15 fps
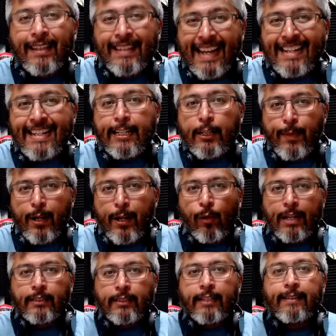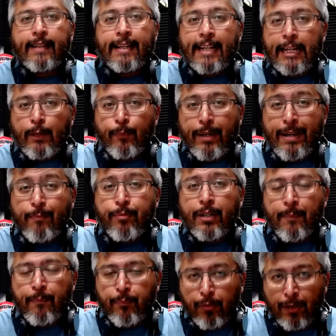They need to be arrested. They need to be put
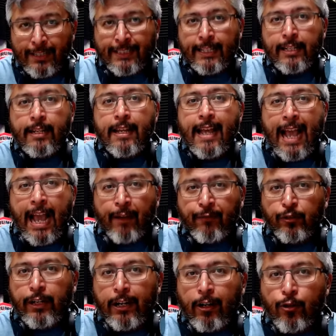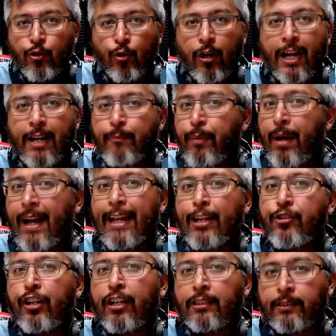in prison after they're tried by a
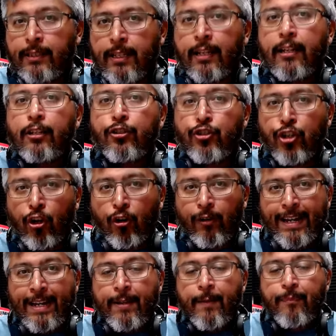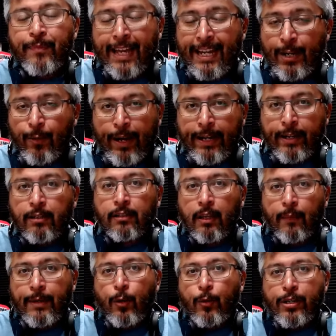just jury. Anyway,
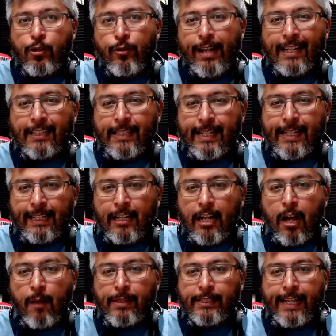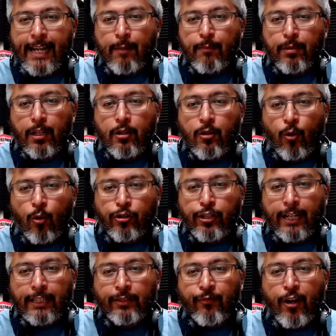let me know what you guys think in the comments down below. Of course, you
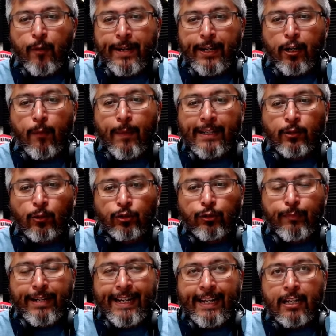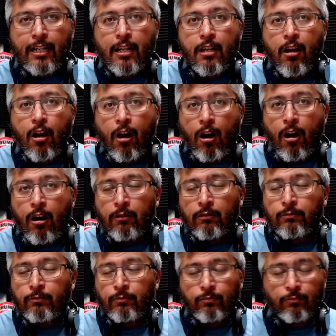guys follow me on all my social media,
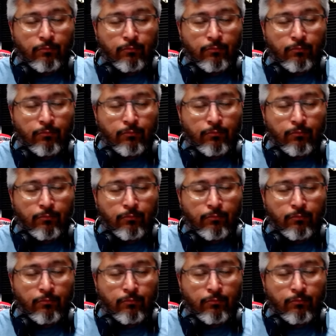all